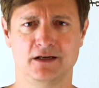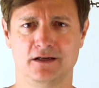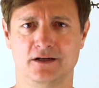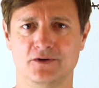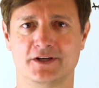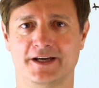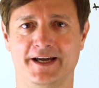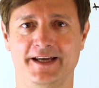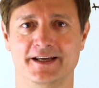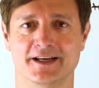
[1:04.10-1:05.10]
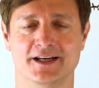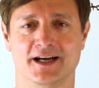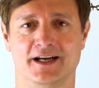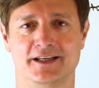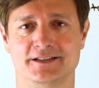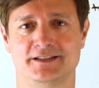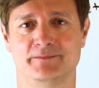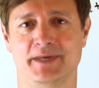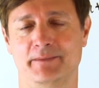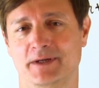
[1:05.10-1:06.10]
okay. I guess
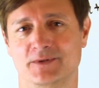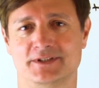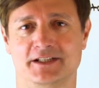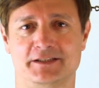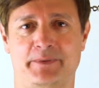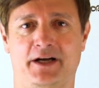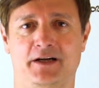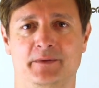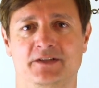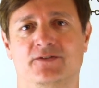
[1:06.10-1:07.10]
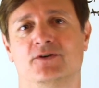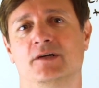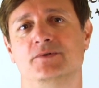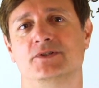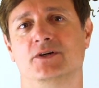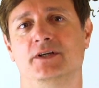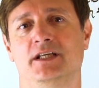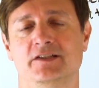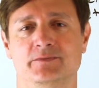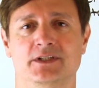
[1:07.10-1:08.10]
it maybe was an experiment for him. So he
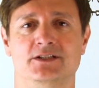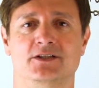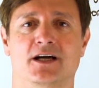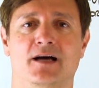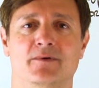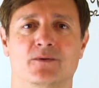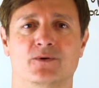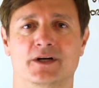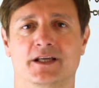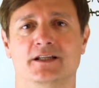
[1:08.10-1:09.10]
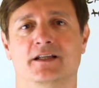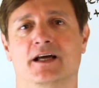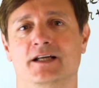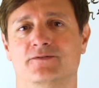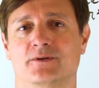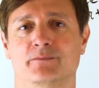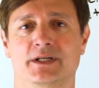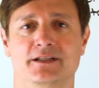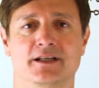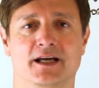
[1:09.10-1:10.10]
gives me a job. I work at night from
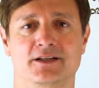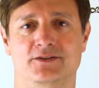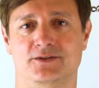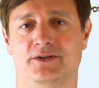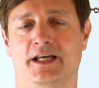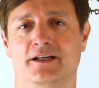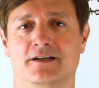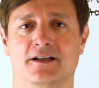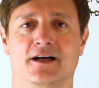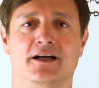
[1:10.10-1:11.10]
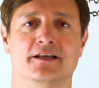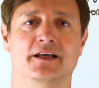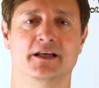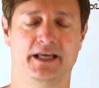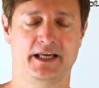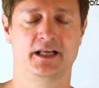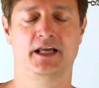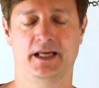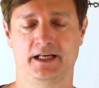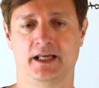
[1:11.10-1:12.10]
midnight to 8 o'clock, 8,
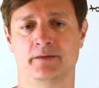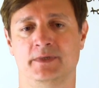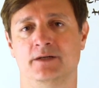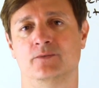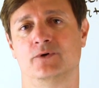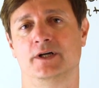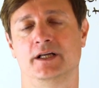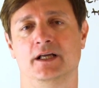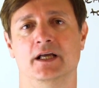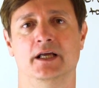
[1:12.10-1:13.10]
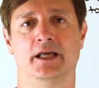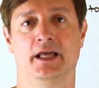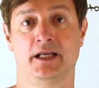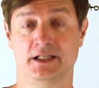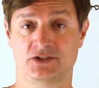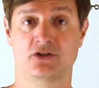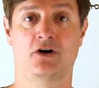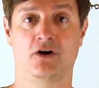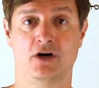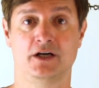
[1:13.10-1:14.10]
a.m. in the morning. And it's
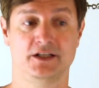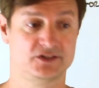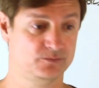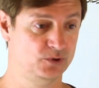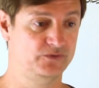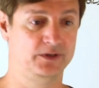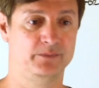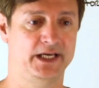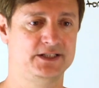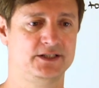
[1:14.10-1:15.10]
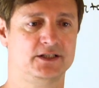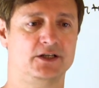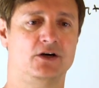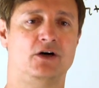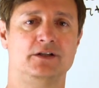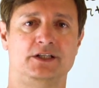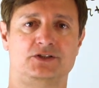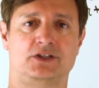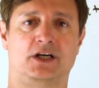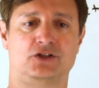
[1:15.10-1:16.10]
hard. It's moving basically all
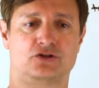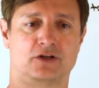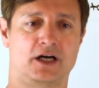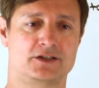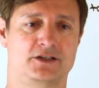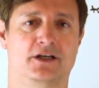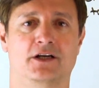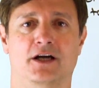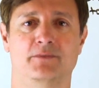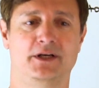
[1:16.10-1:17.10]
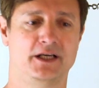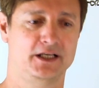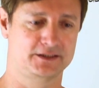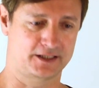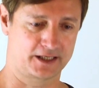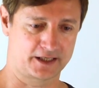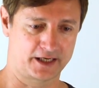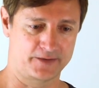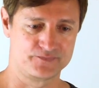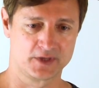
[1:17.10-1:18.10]
these uh, trucks are coming in. It's like
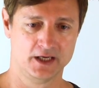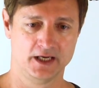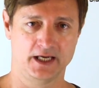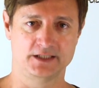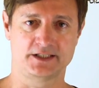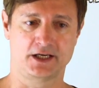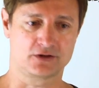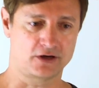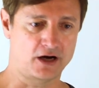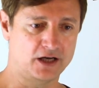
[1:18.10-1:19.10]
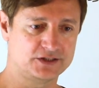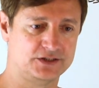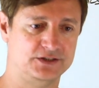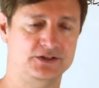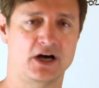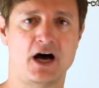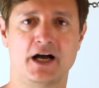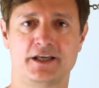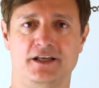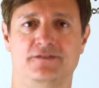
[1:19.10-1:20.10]
a it's a cross
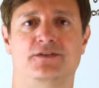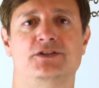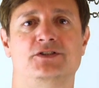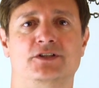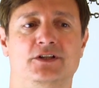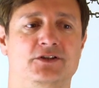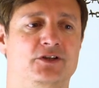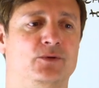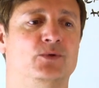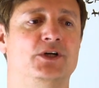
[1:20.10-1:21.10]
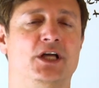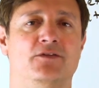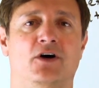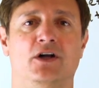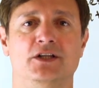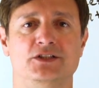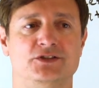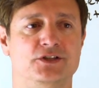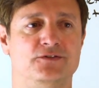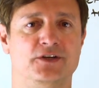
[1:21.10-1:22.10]
docking facility where you have all
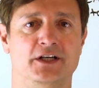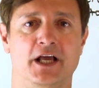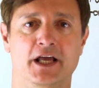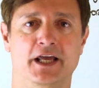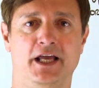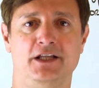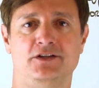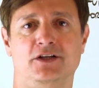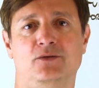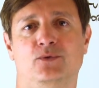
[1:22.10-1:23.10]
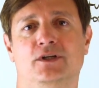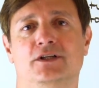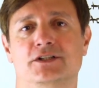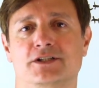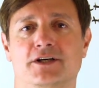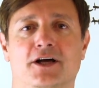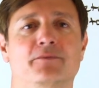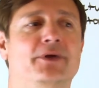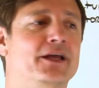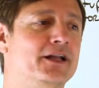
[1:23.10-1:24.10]
these different 18 wheelers
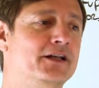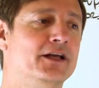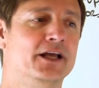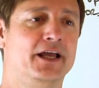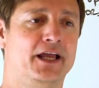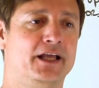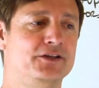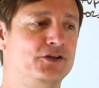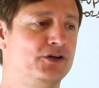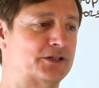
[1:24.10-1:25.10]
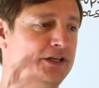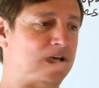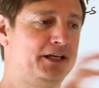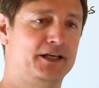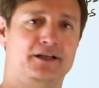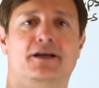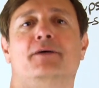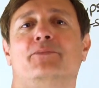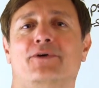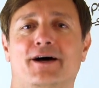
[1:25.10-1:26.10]
come in and you're taking a
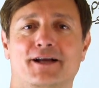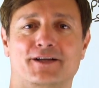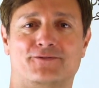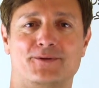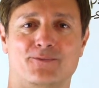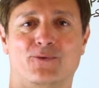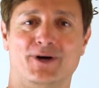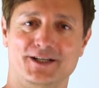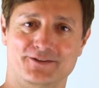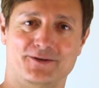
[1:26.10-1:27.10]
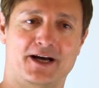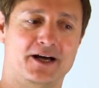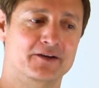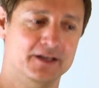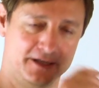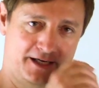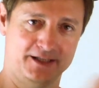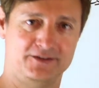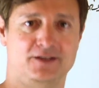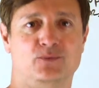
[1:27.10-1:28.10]
uh, product from one uh,
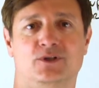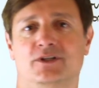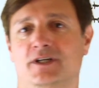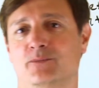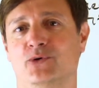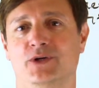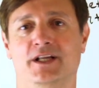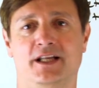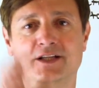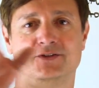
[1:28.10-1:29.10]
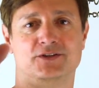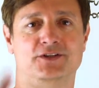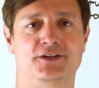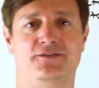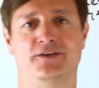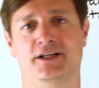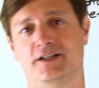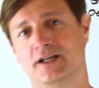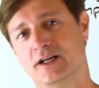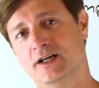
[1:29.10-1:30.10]
18 wheeler and putting it into different